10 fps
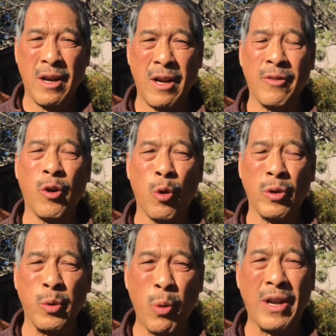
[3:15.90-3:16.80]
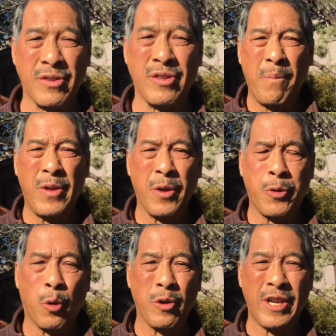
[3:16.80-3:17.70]
in the early West. The
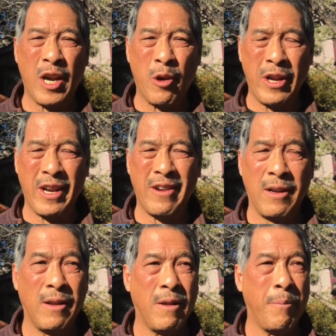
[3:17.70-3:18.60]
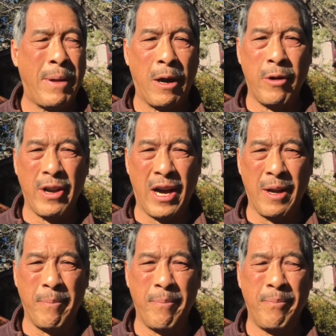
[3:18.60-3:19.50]
authoritarian paradigm,